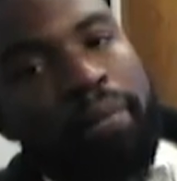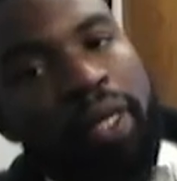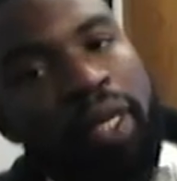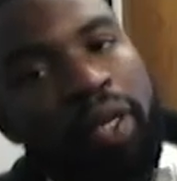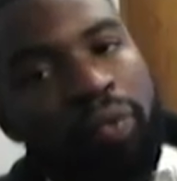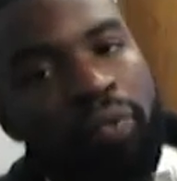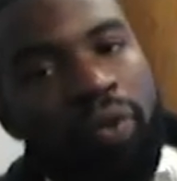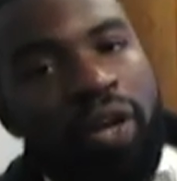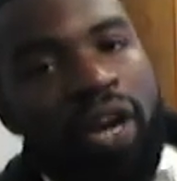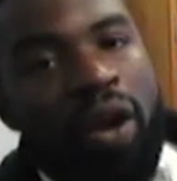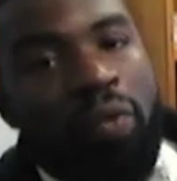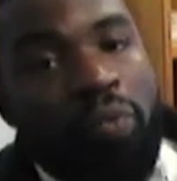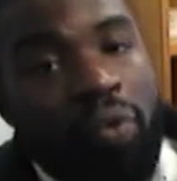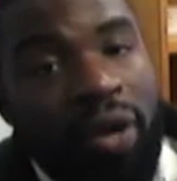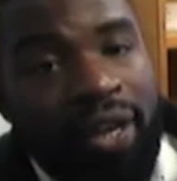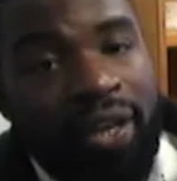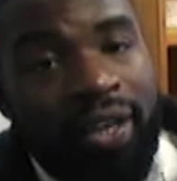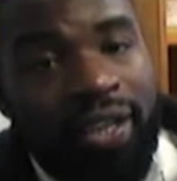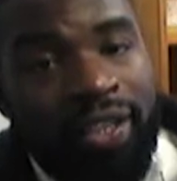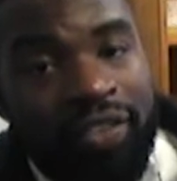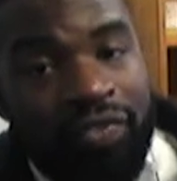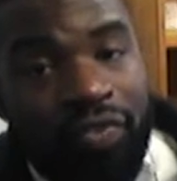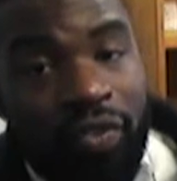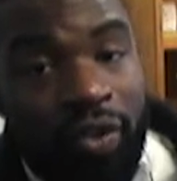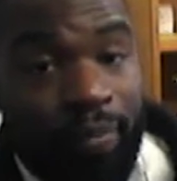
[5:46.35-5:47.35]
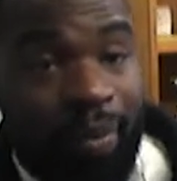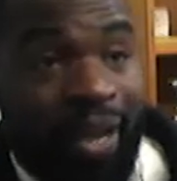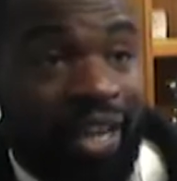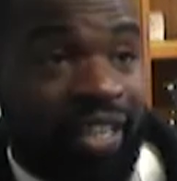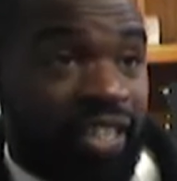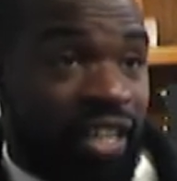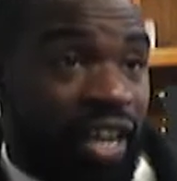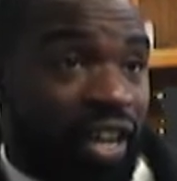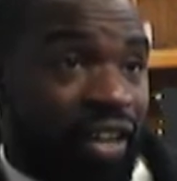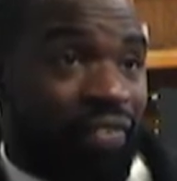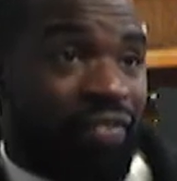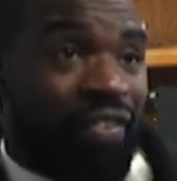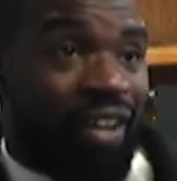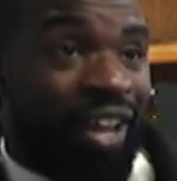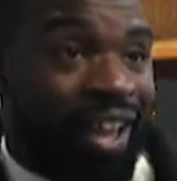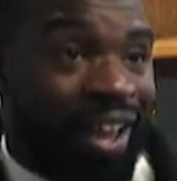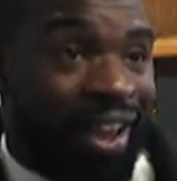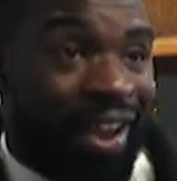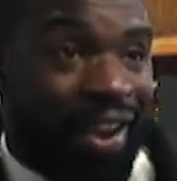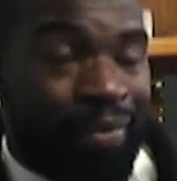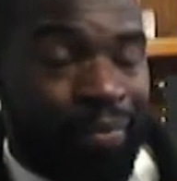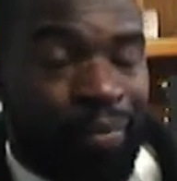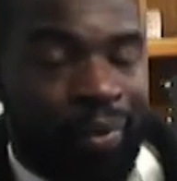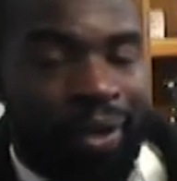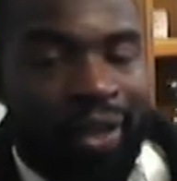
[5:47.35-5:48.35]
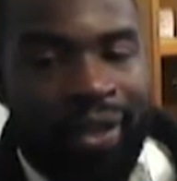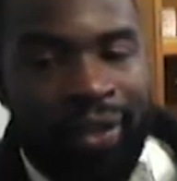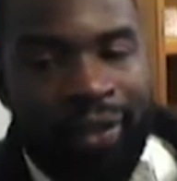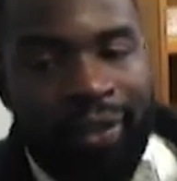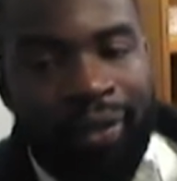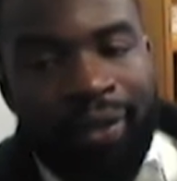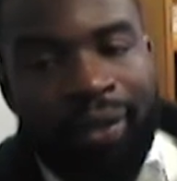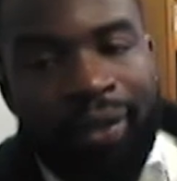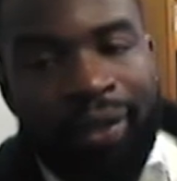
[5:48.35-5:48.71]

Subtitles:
What I want is for my child, if I had one,